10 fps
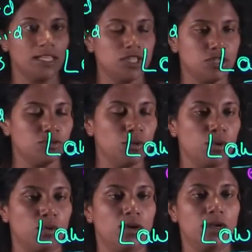
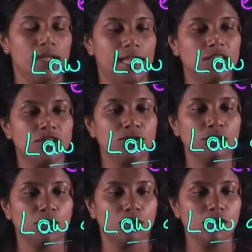H2O.
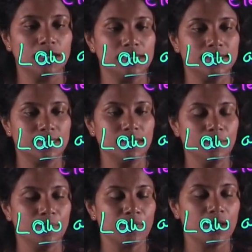H2O is the
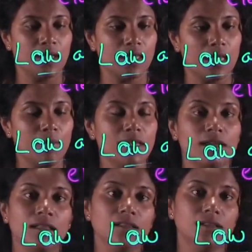
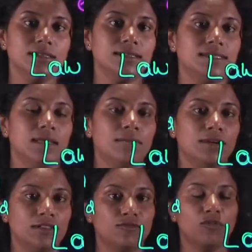chemical
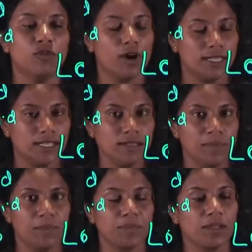symbol for water.
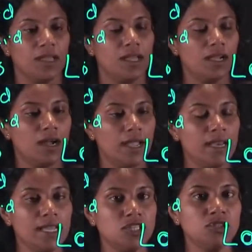In
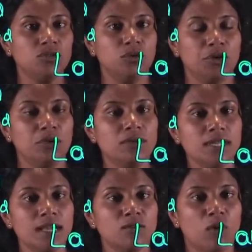H2O, you
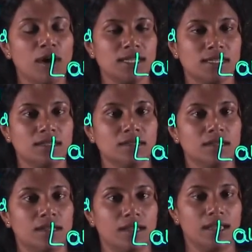take water
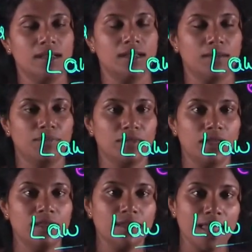in
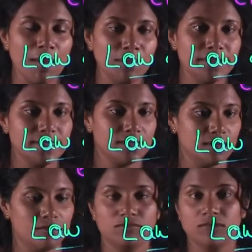the campus.
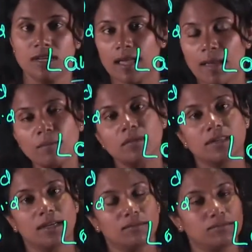
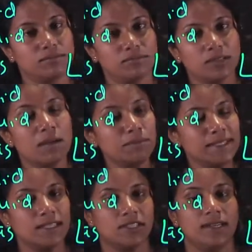The
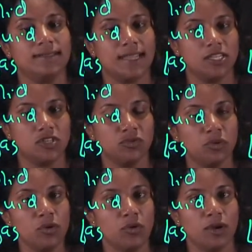composition is
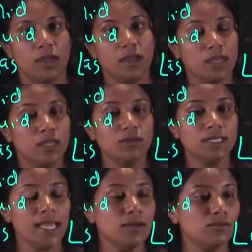H2O. You
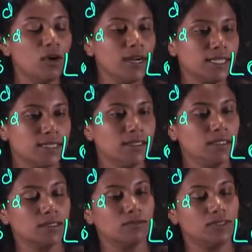take water,
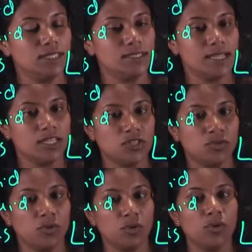which is
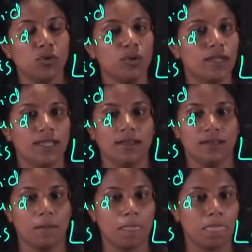H2O, in
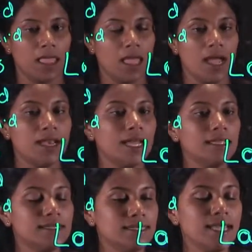
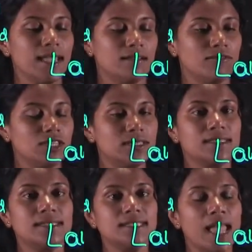another state, which is
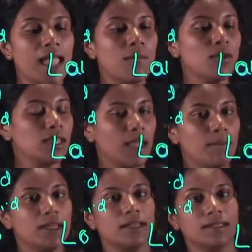the same
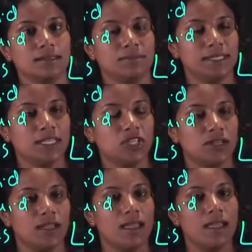chemical composition.